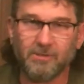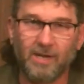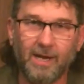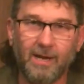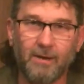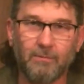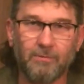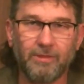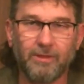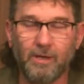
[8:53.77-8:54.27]
I
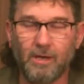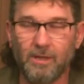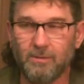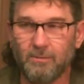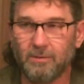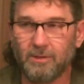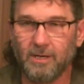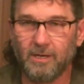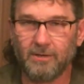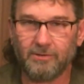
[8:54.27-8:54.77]
had with the other
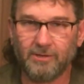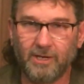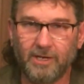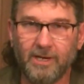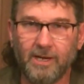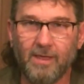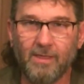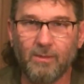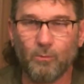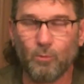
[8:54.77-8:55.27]
one, and I'll tell
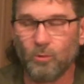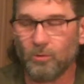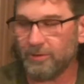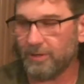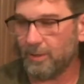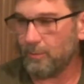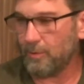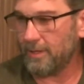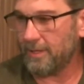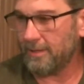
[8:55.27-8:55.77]
you how the
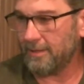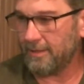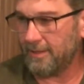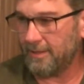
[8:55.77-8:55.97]
warranty went,